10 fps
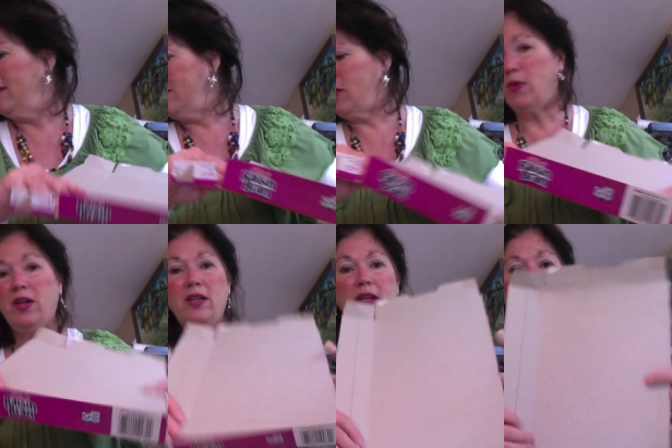So
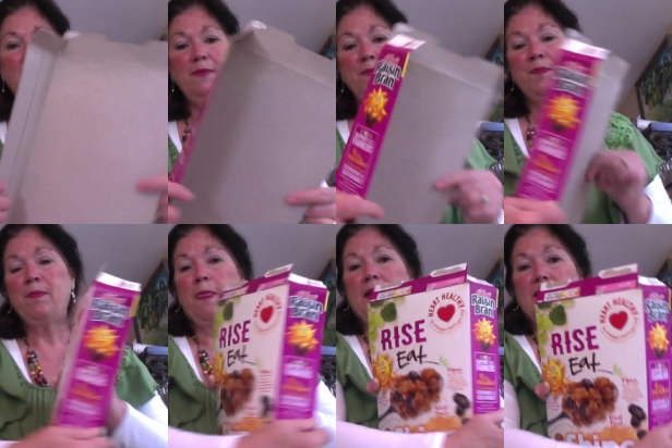again,
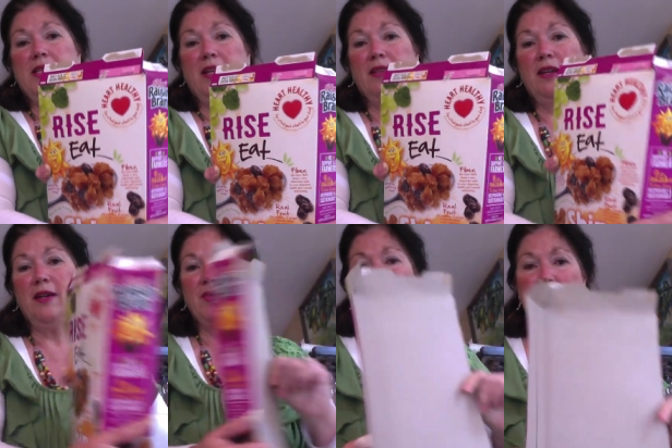take the
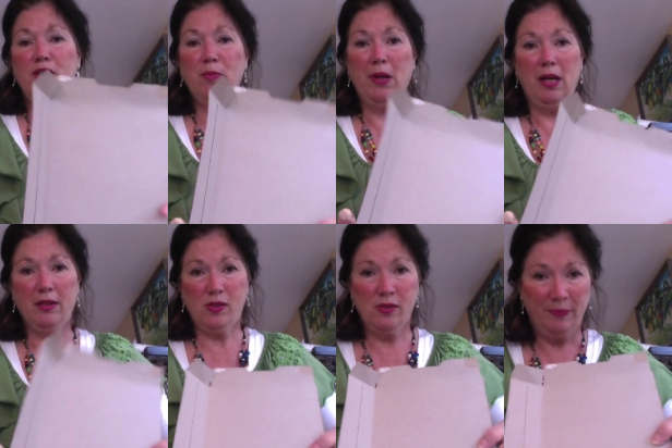outside of your
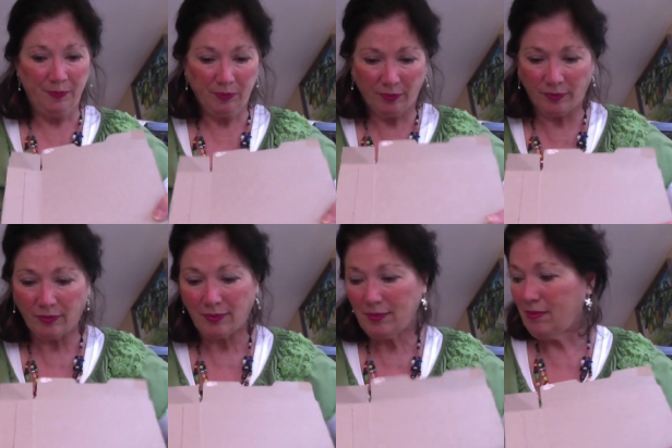box.
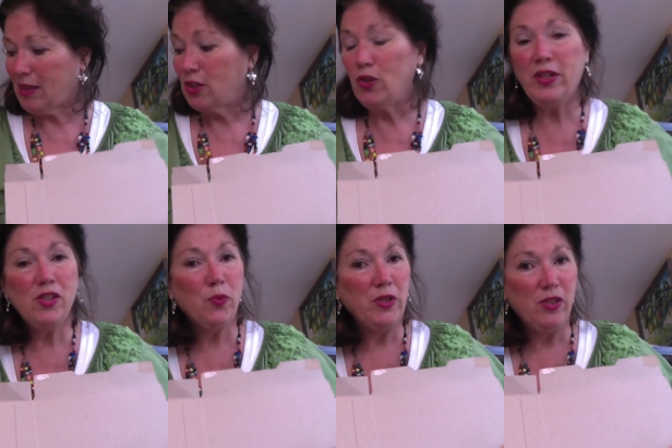You get
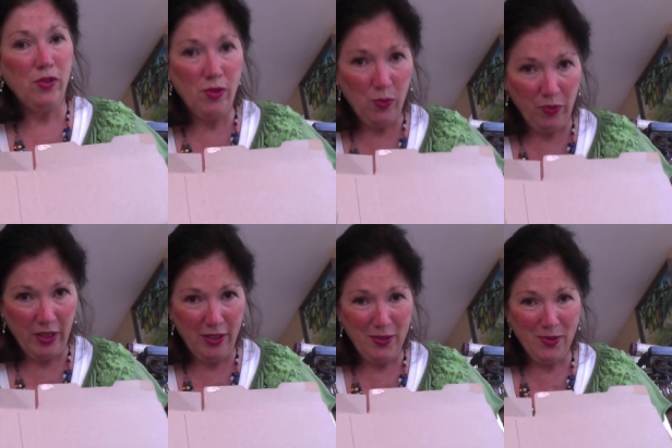to reduce,
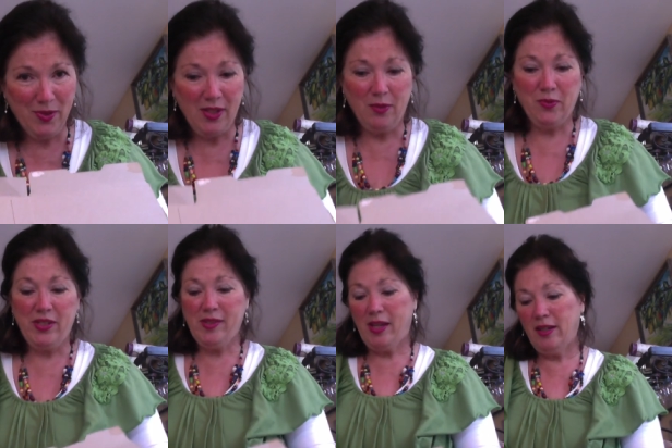reuse, and
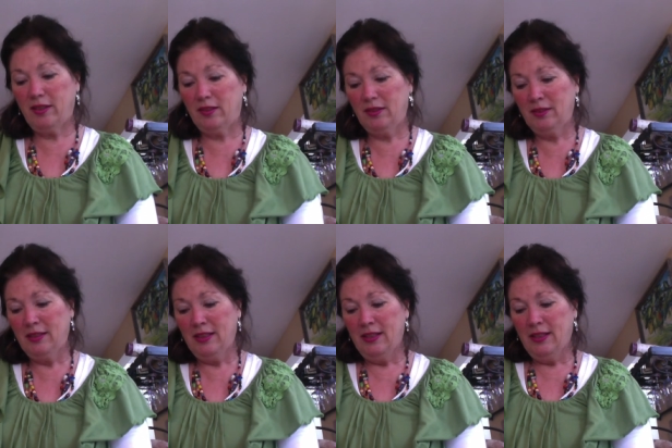recycle
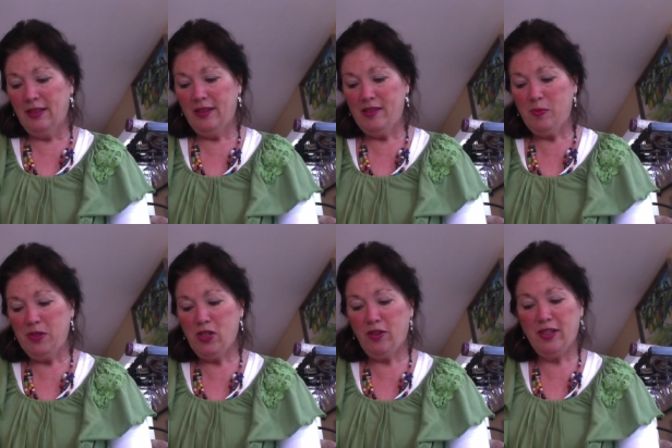this
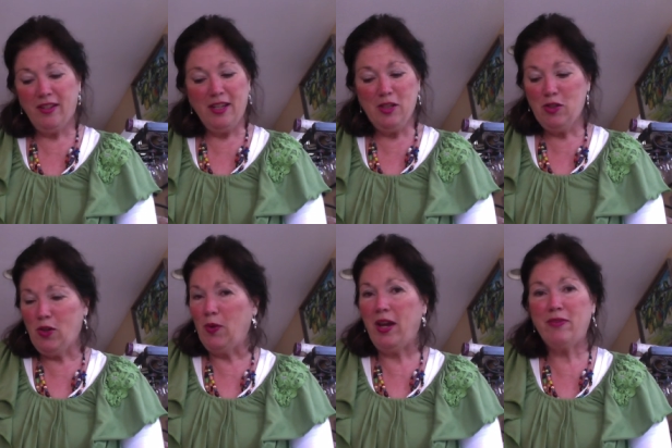material, and you
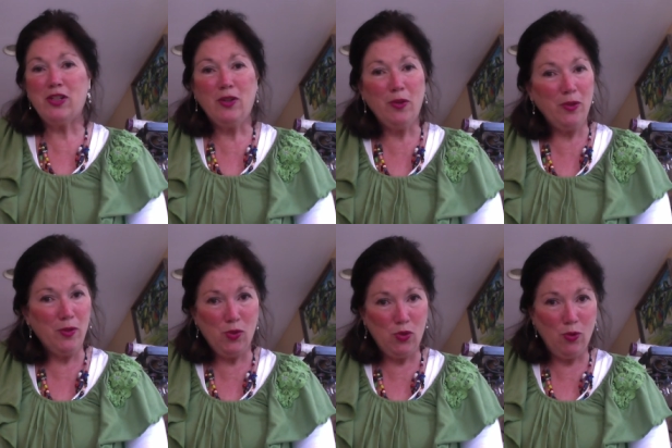don't have to go to
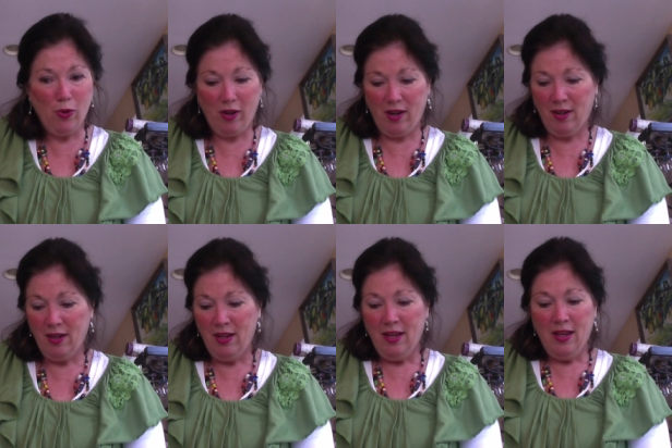the store
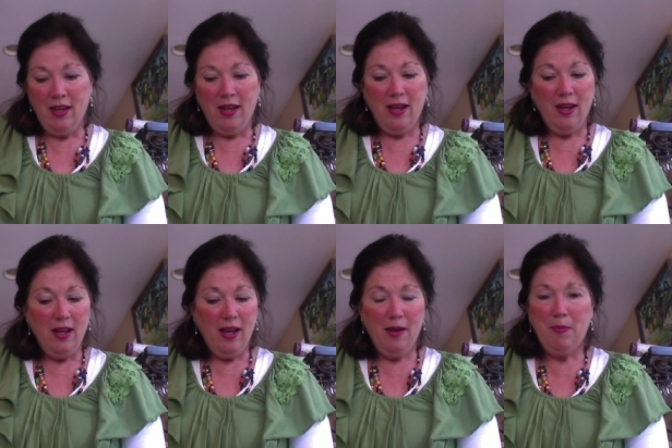
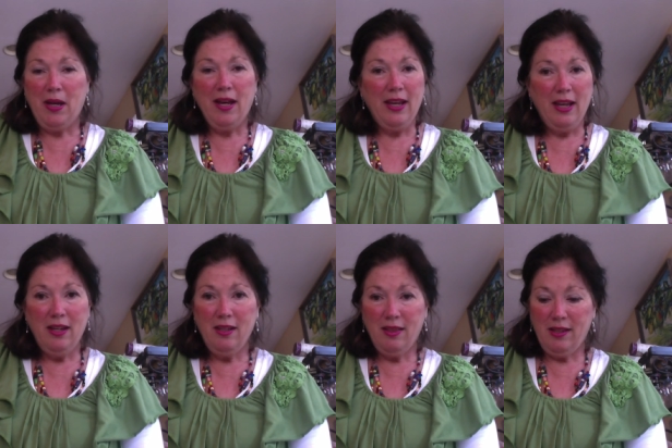and buy
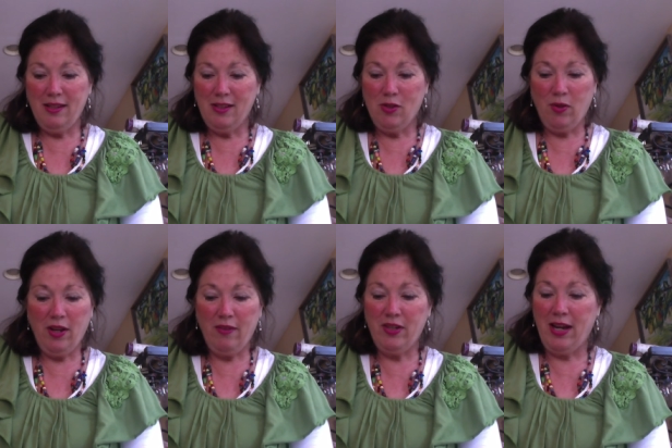anything. You don't
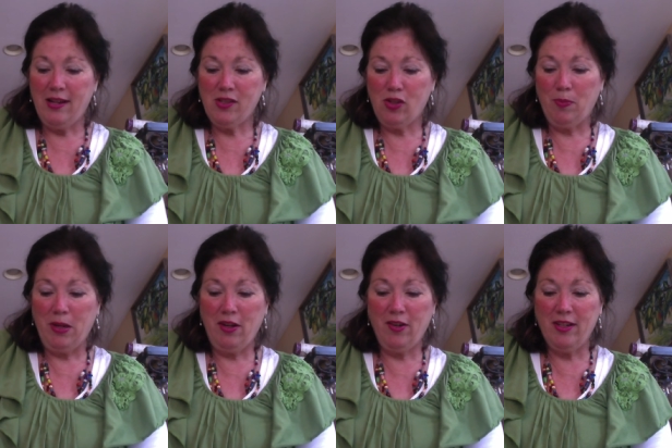have to ask your
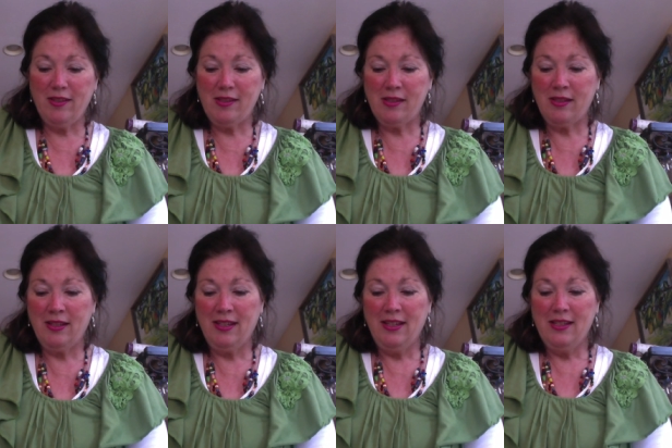parents
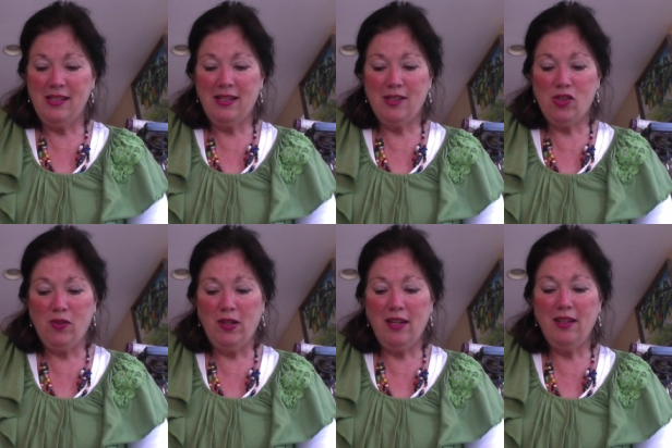to get
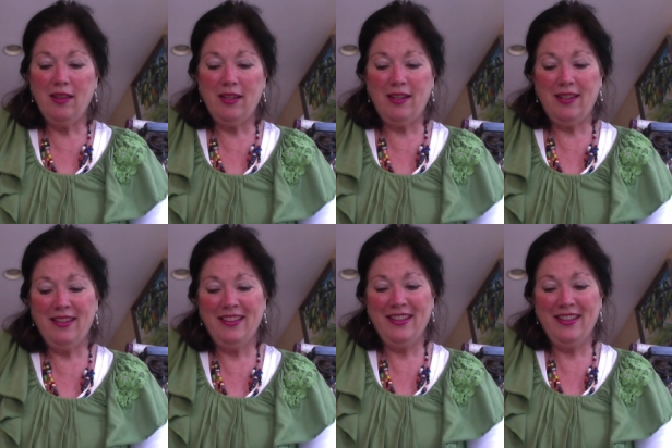you anything